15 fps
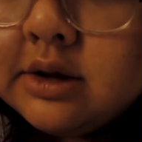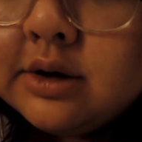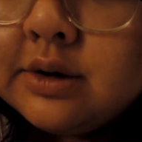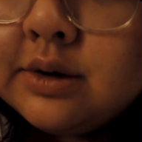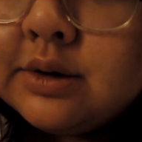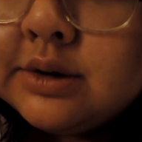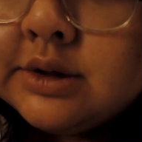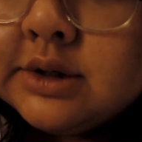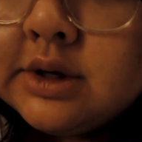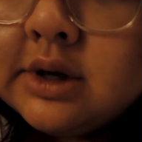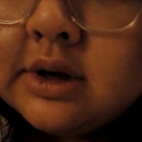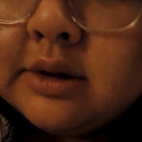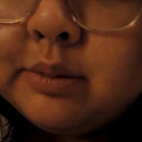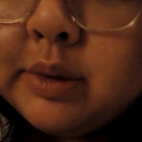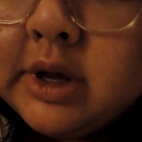You
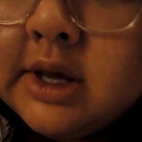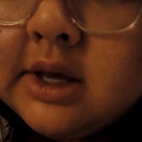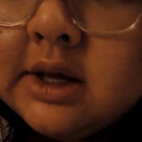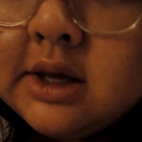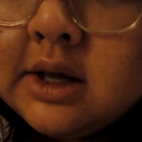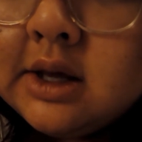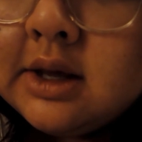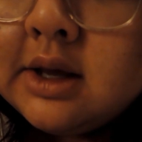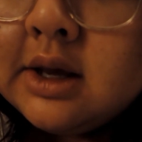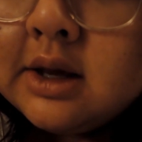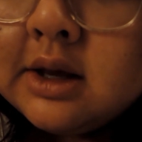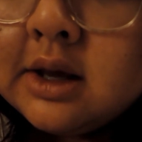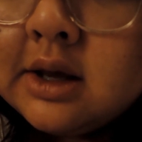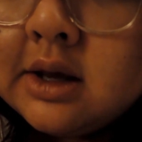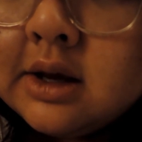should be
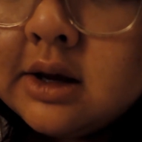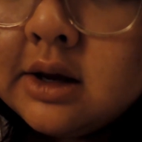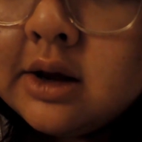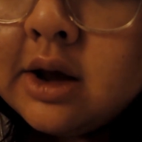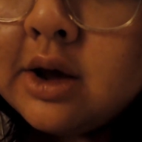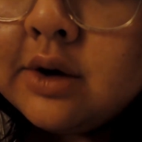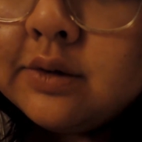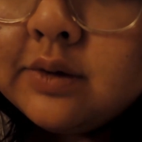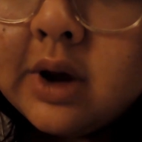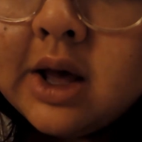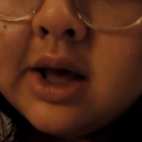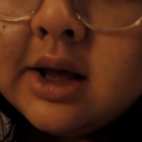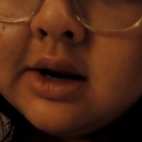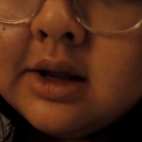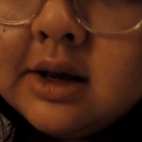here,
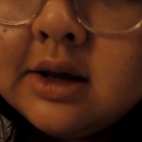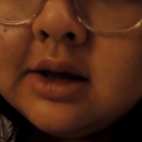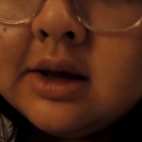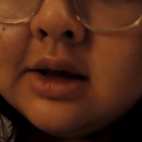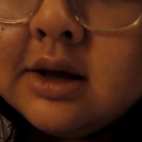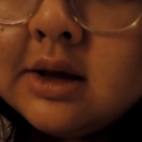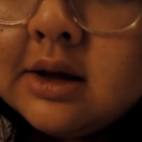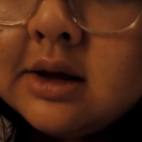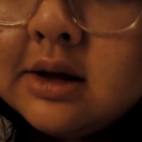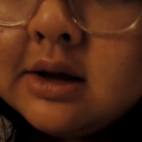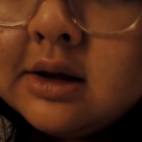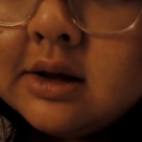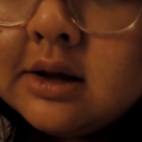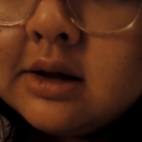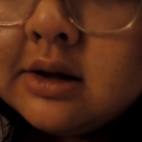right
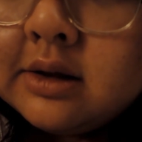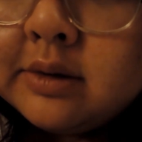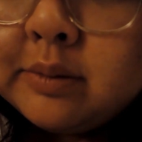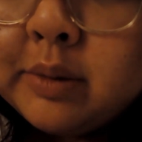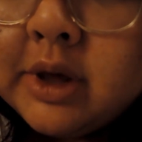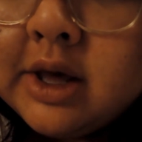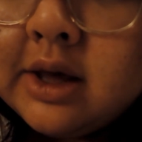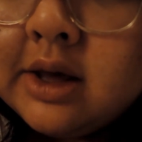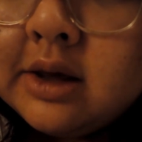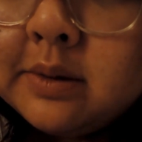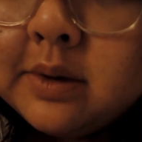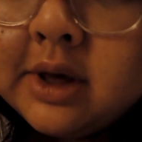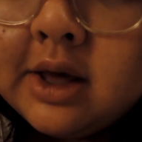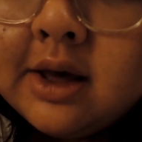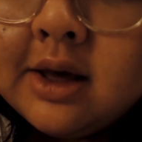here,
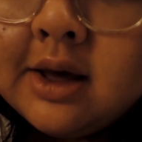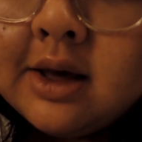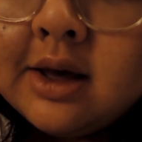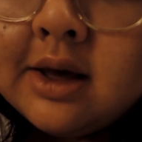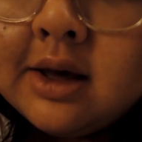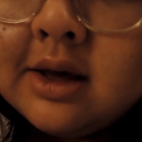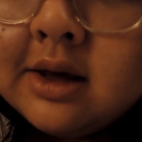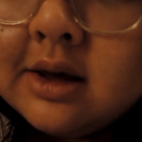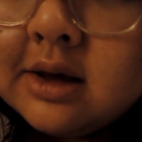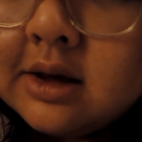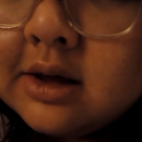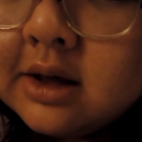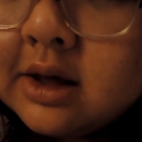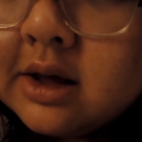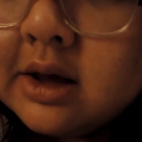
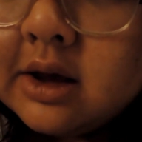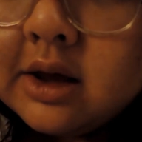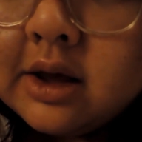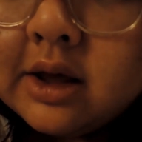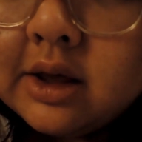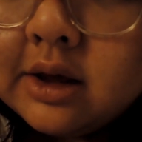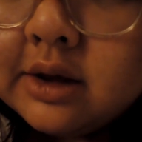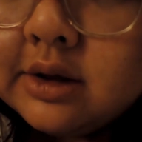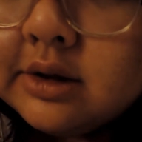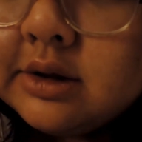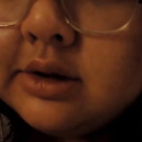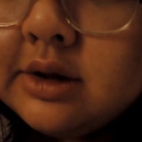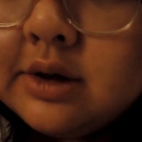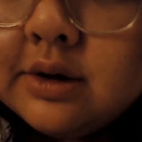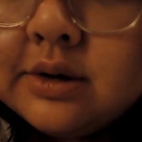
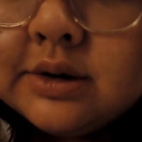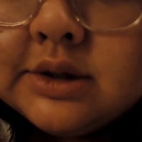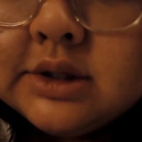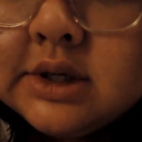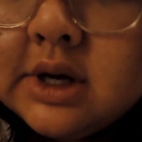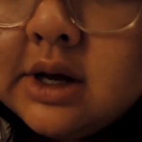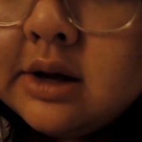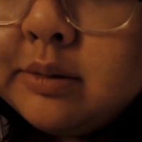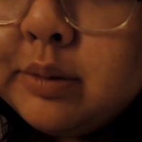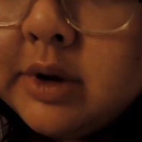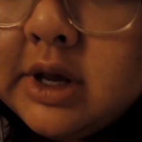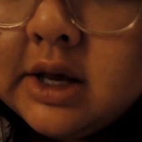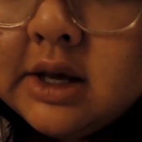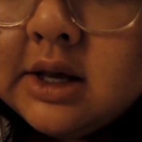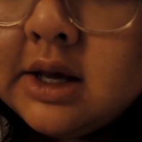baby You should
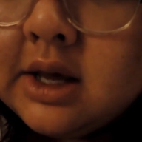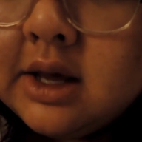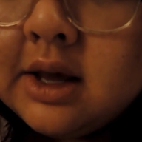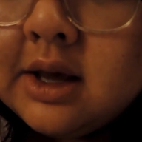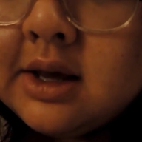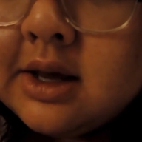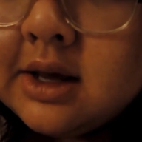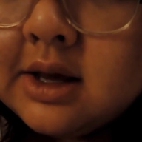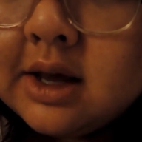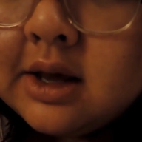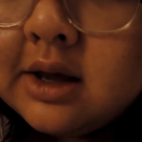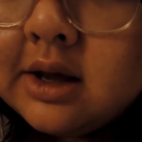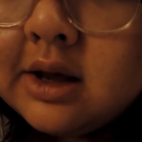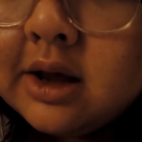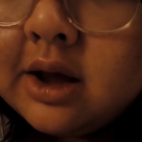be
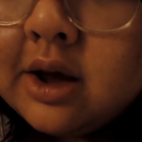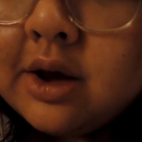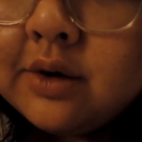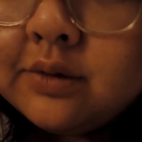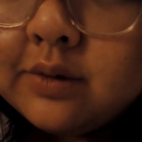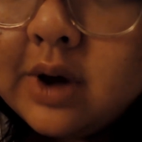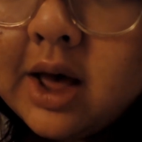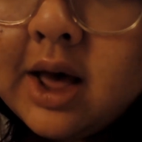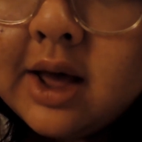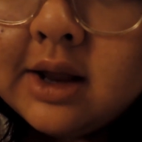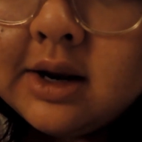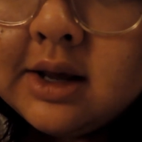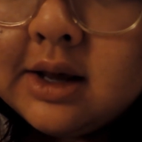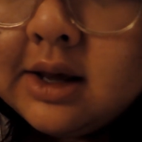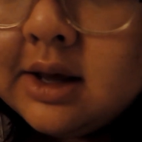here,
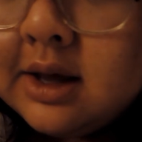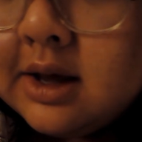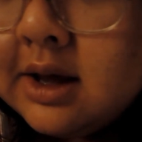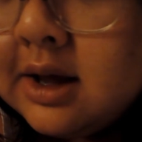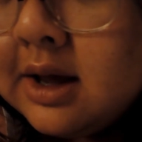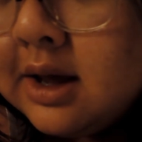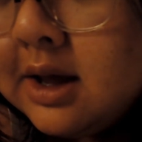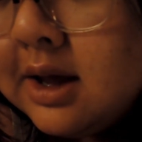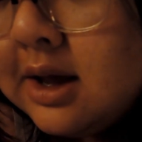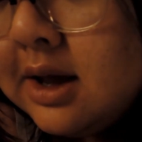right here